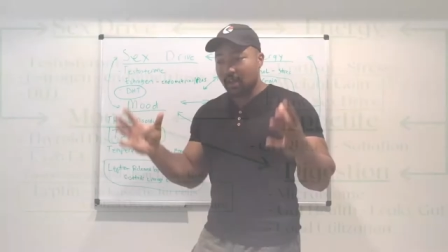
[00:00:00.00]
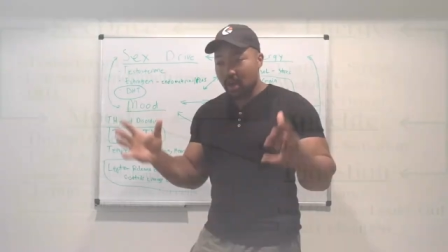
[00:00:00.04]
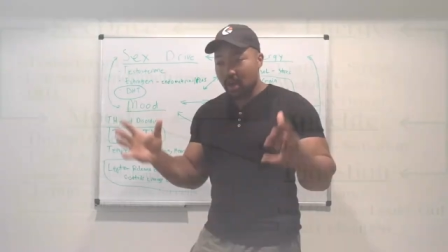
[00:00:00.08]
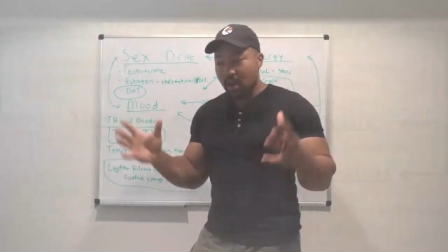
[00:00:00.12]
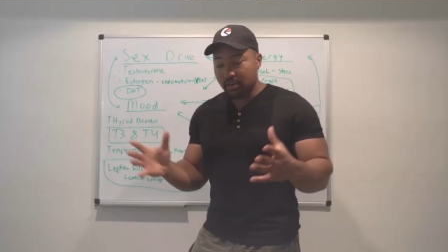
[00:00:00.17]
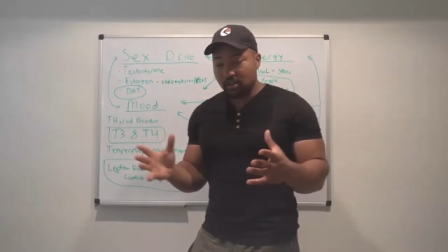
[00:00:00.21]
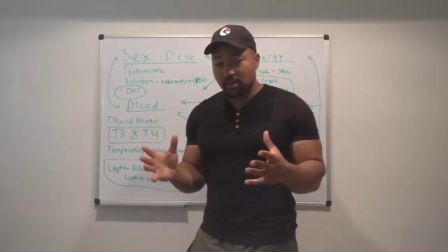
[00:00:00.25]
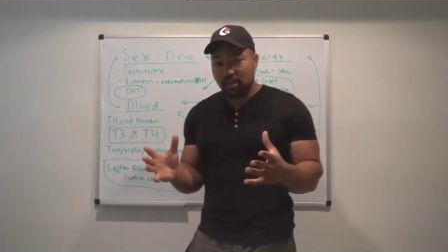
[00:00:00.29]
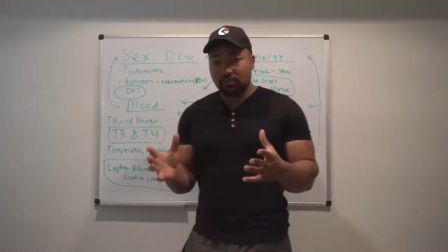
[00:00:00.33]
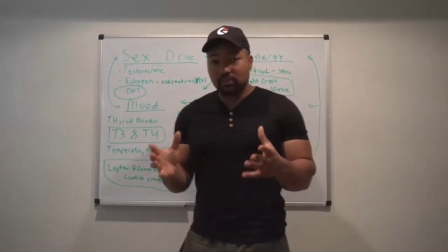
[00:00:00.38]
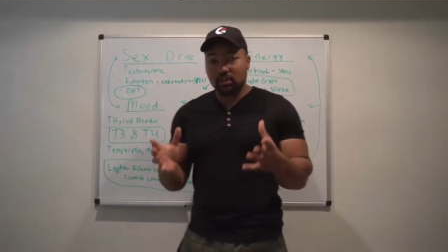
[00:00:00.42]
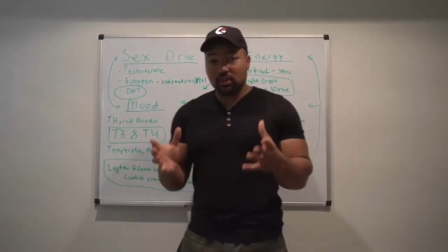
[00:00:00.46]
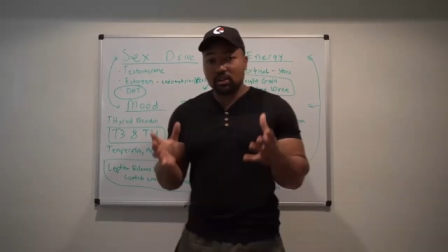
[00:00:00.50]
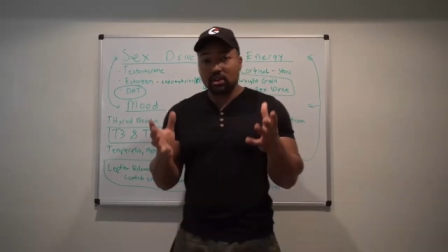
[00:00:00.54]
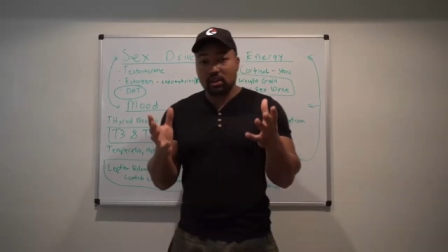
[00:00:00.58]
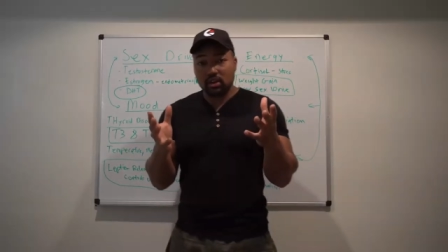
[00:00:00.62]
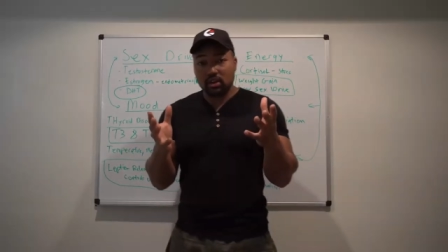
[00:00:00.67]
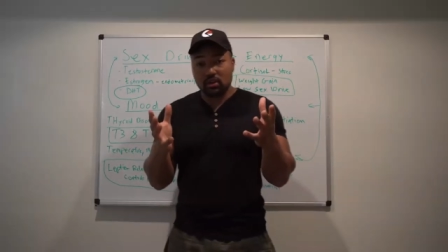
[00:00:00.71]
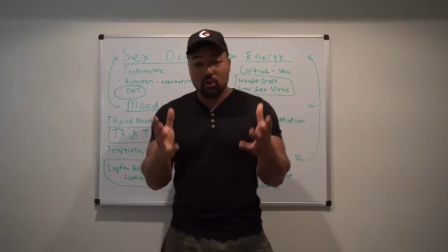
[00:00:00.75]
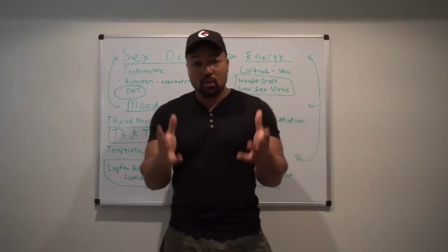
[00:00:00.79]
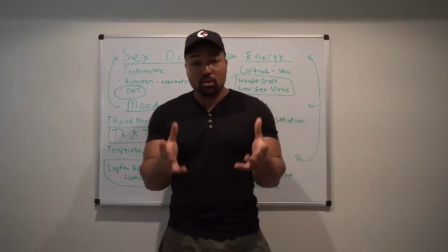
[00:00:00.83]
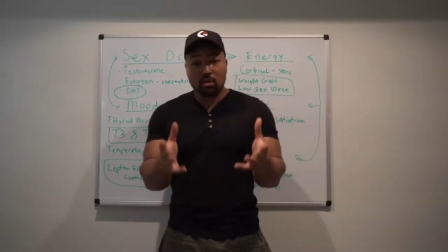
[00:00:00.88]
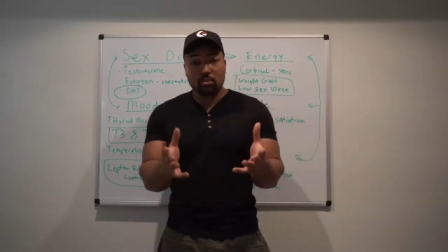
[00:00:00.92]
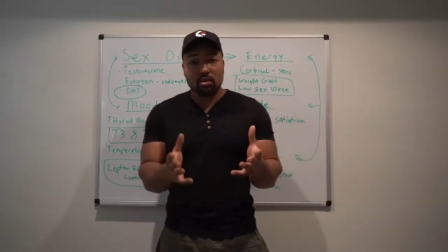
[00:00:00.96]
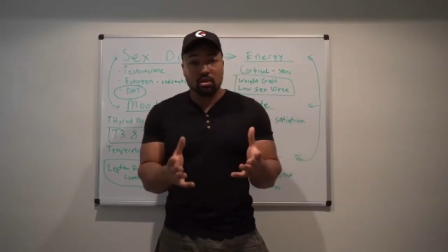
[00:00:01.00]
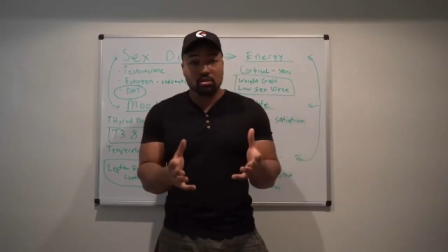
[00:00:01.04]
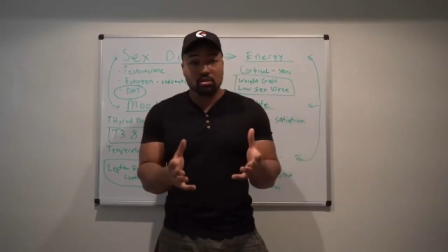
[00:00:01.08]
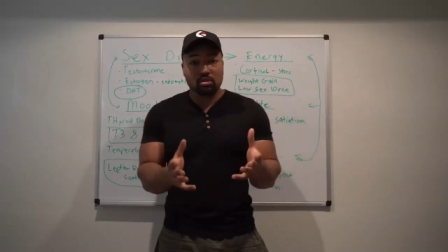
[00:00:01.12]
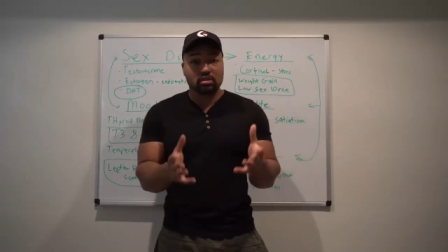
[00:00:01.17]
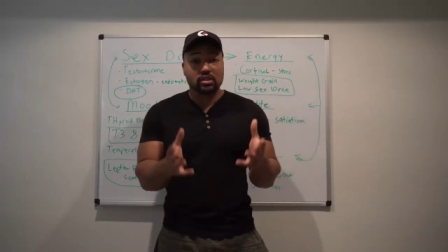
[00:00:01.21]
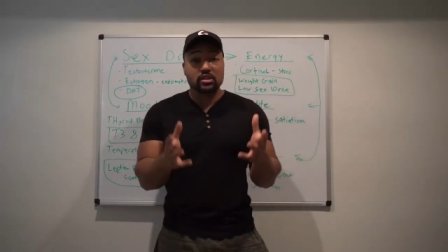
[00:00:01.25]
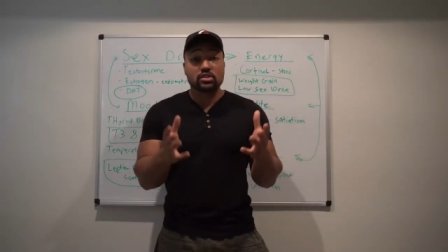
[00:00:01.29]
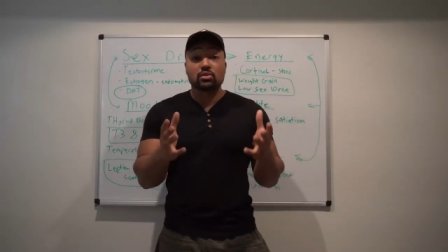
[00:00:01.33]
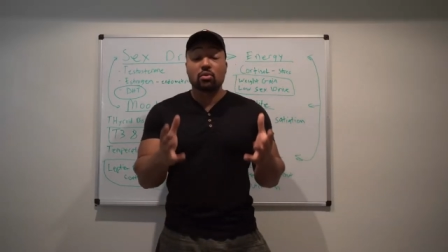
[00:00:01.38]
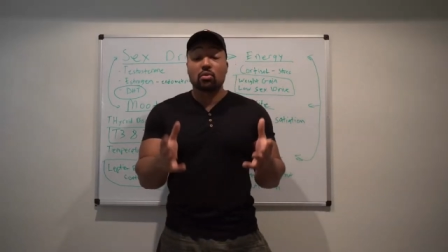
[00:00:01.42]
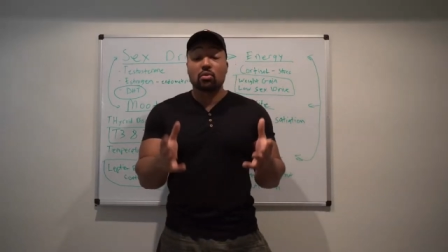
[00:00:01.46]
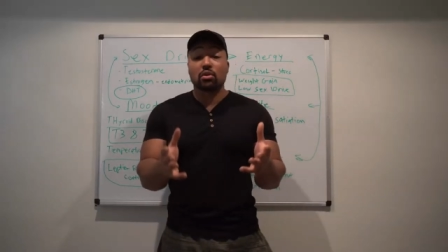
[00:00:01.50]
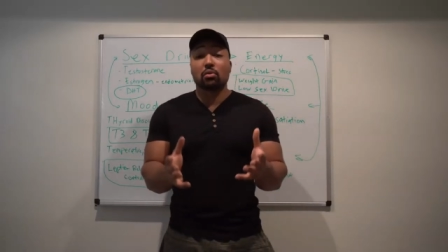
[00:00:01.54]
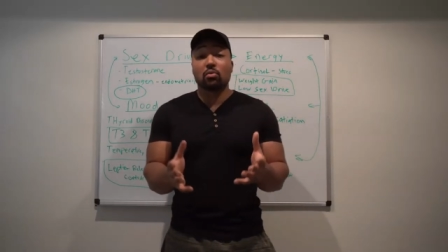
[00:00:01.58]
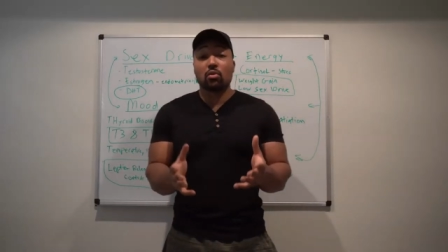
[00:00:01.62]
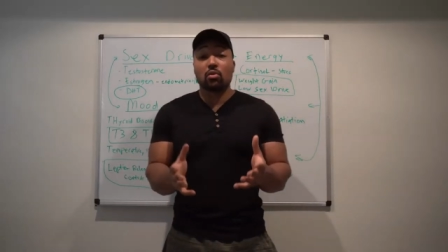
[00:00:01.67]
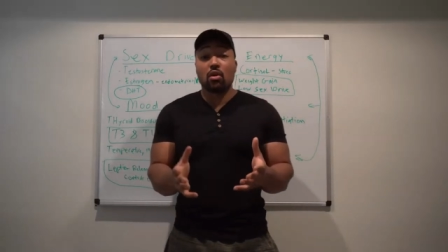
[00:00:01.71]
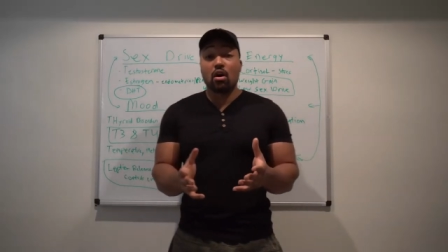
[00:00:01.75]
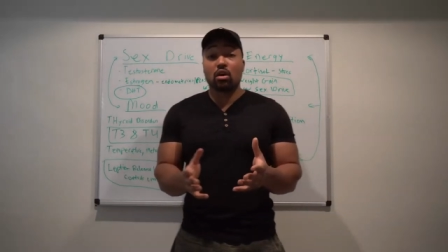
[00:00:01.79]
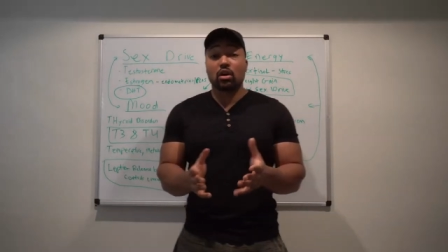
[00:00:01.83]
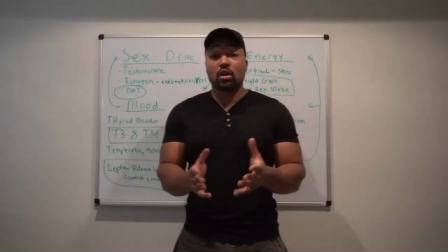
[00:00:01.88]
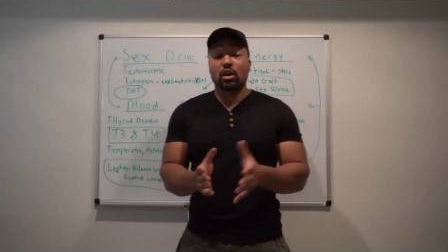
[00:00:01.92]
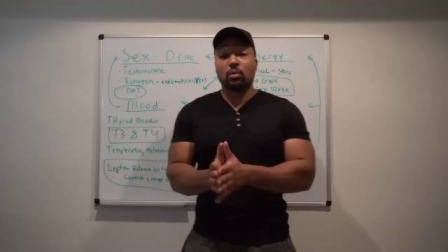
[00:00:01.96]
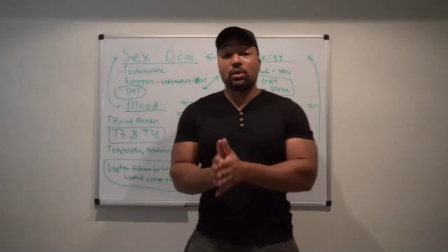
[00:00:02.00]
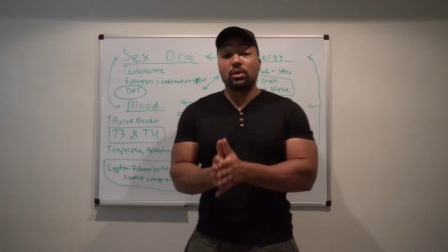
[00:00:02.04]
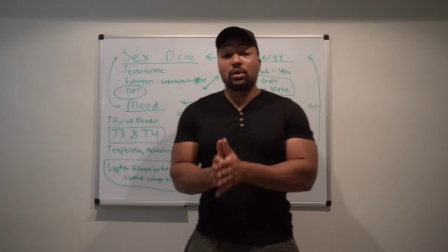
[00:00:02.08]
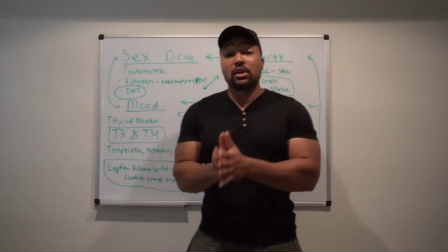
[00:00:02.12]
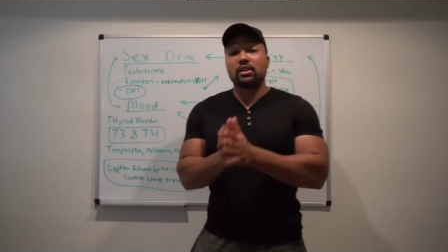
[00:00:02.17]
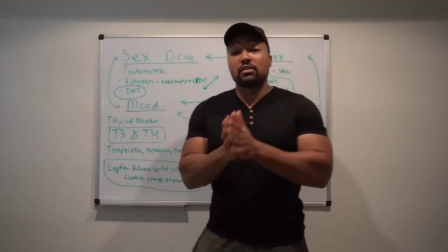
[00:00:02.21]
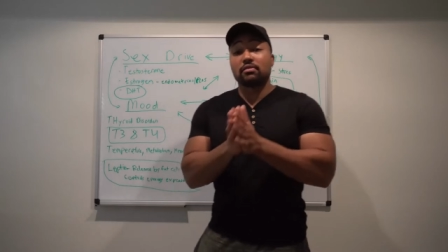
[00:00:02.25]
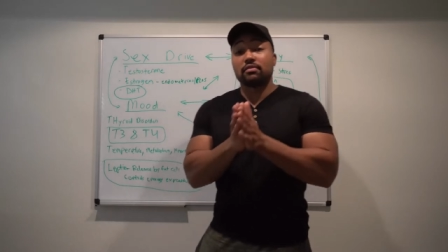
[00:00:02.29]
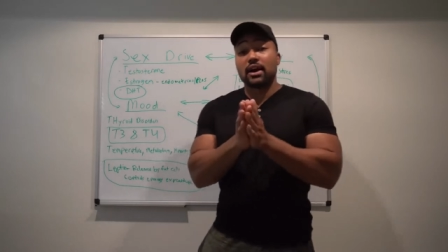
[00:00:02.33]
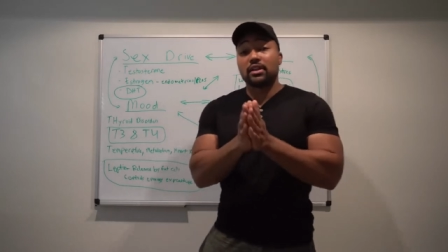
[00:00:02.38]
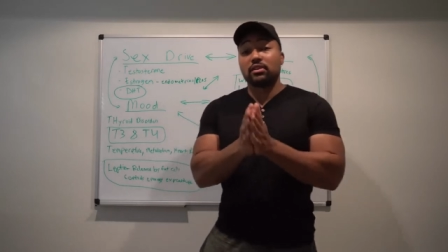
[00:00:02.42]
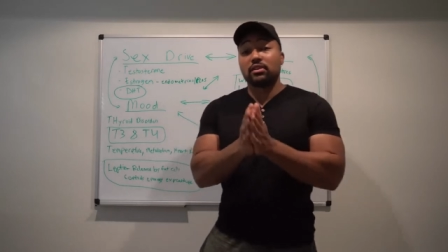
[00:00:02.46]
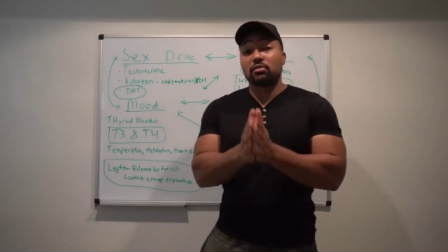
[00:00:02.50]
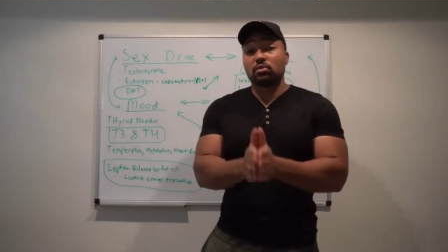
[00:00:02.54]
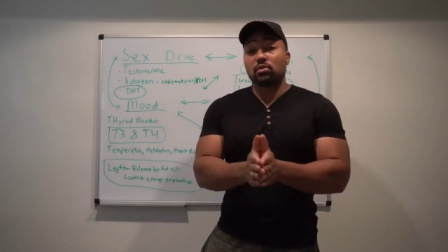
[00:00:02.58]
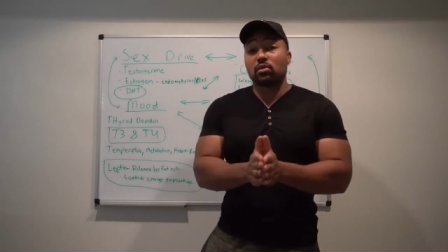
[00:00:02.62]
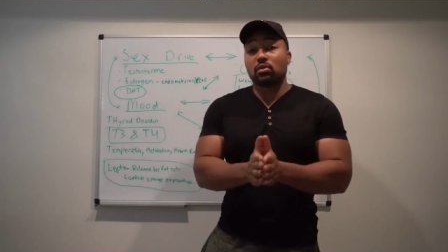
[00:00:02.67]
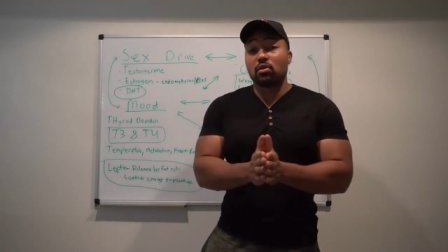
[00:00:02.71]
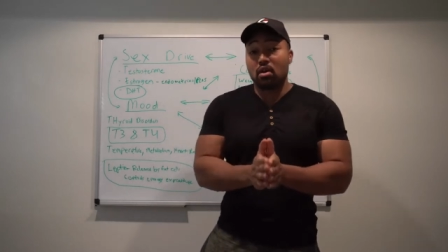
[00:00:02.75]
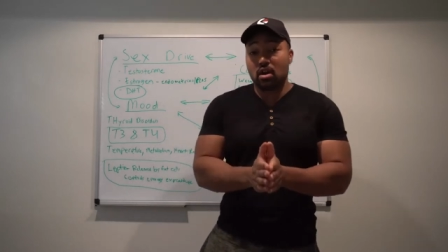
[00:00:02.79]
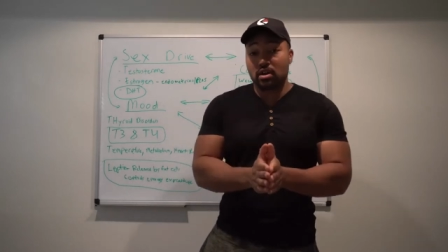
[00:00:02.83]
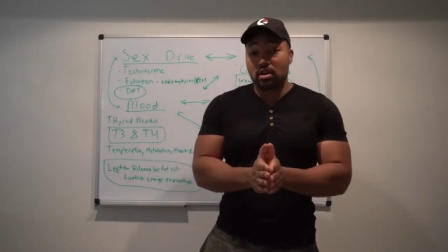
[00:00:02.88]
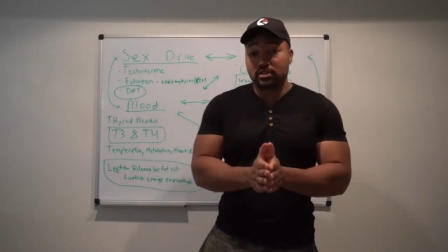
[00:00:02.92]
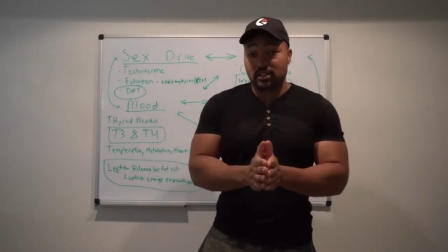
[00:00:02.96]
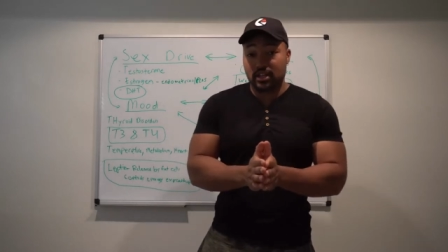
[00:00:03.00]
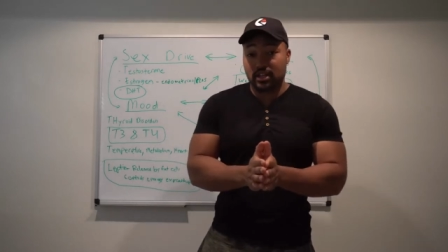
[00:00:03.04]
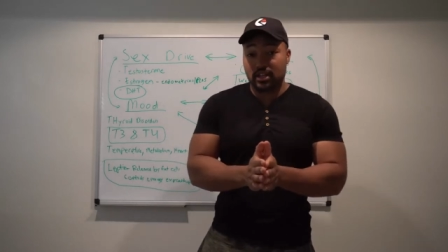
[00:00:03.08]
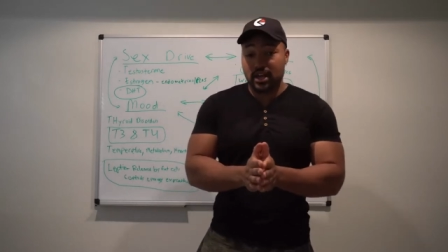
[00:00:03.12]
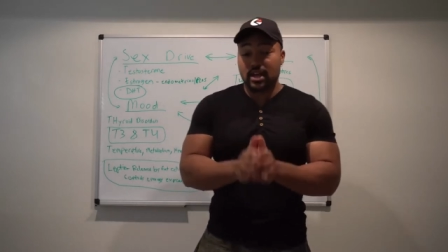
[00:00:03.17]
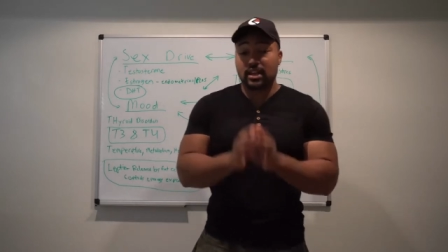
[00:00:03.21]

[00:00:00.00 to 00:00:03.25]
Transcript: underneath the hood hormonally is going wrong and we need to find the root cause of that.